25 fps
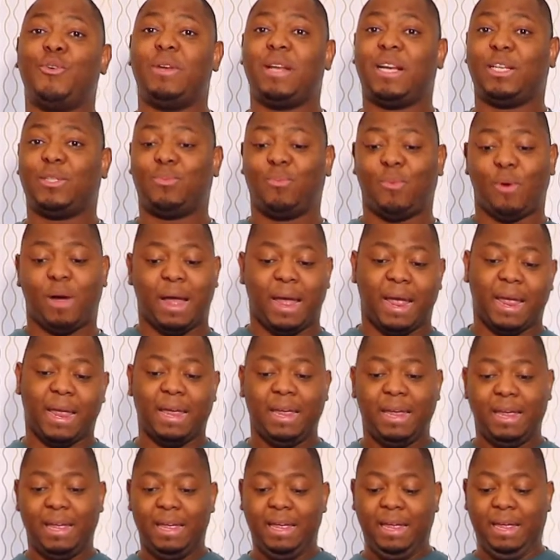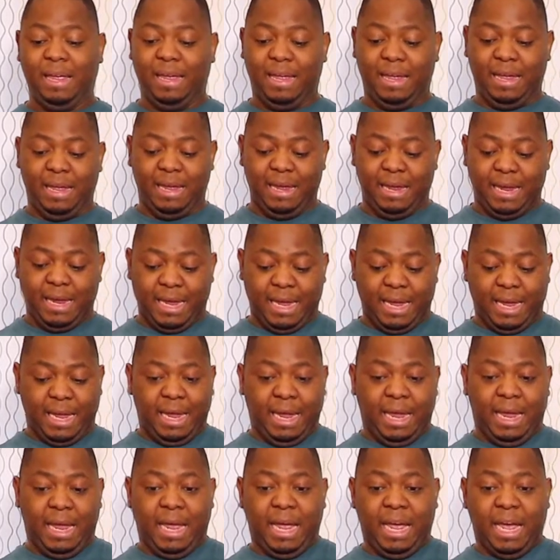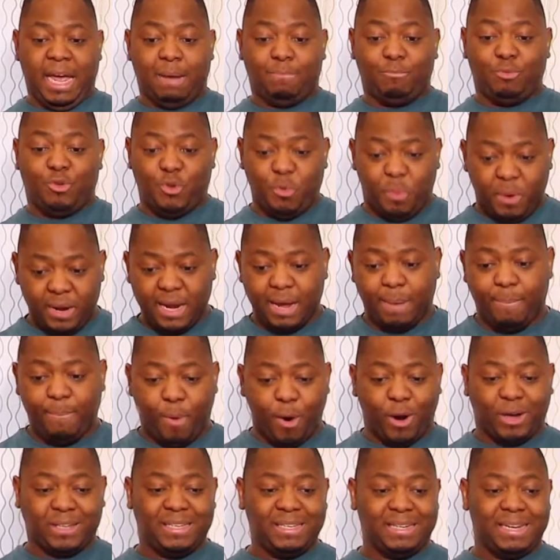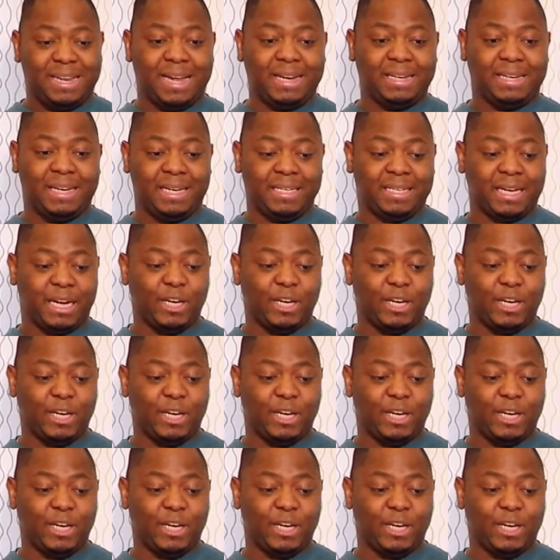That's why I'm doing the unboxing like this.